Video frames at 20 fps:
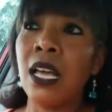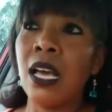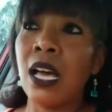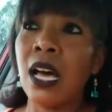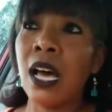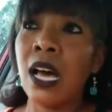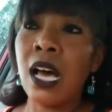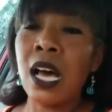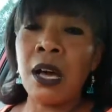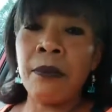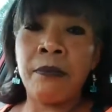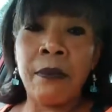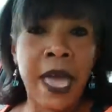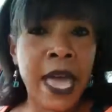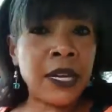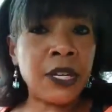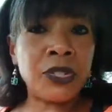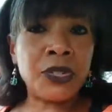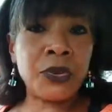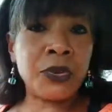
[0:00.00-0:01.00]

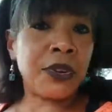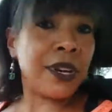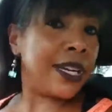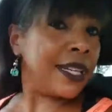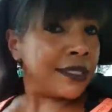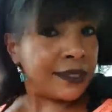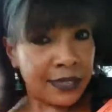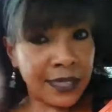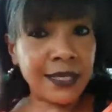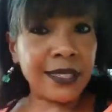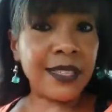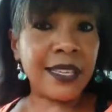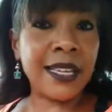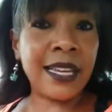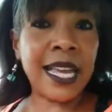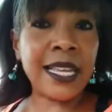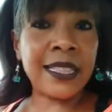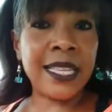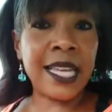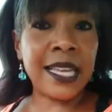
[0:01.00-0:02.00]
mandatory, and
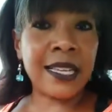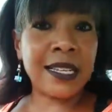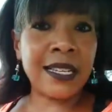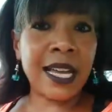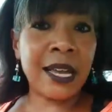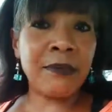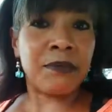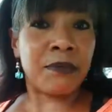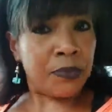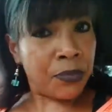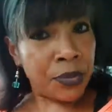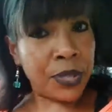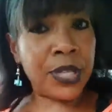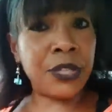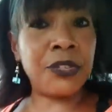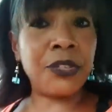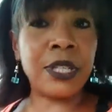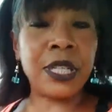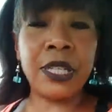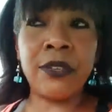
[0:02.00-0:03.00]
I think I'm pretty
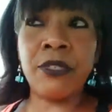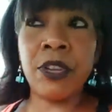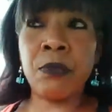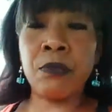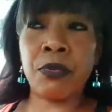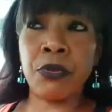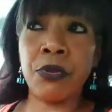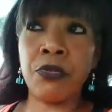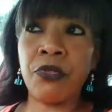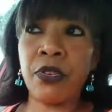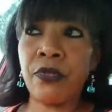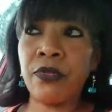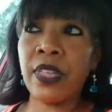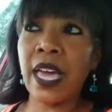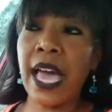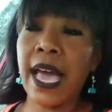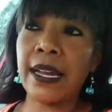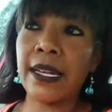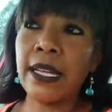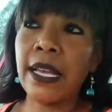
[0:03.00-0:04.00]
good living proof of
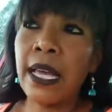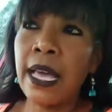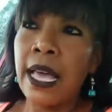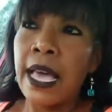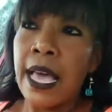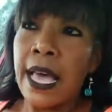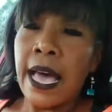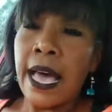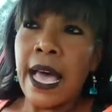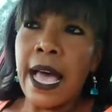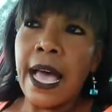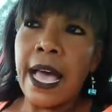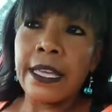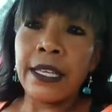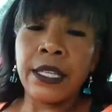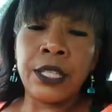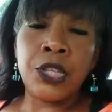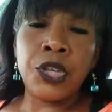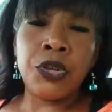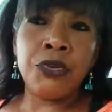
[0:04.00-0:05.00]
that.
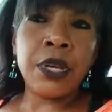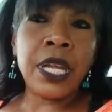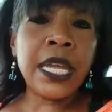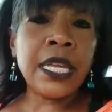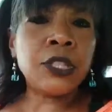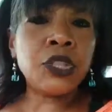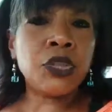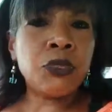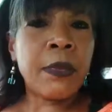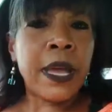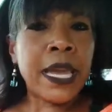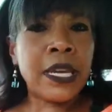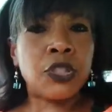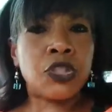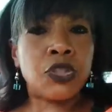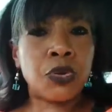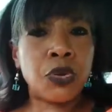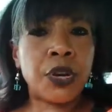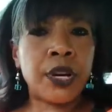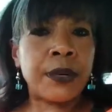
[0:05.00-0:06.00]
You need to make
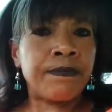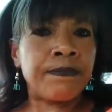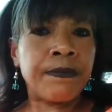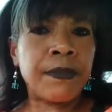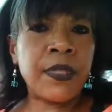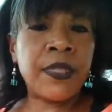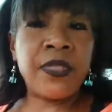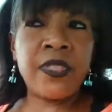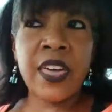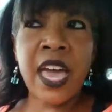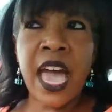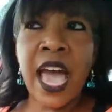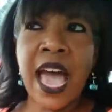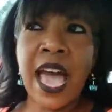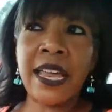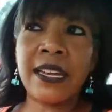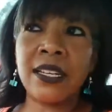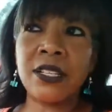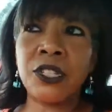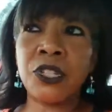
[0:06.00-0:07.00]
sure
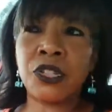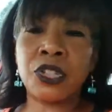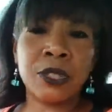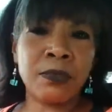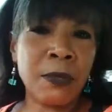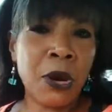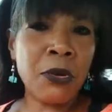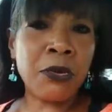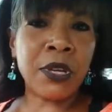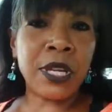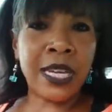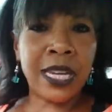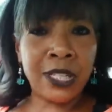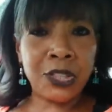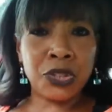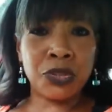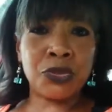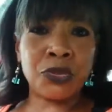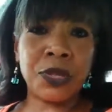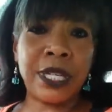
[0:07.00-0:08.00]
that you're smoking
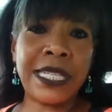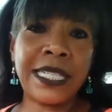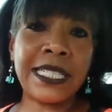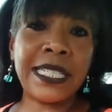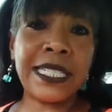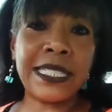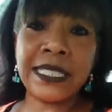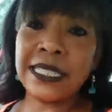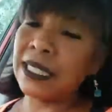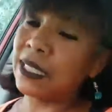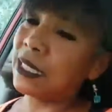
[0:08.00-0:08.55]
and you're drinking.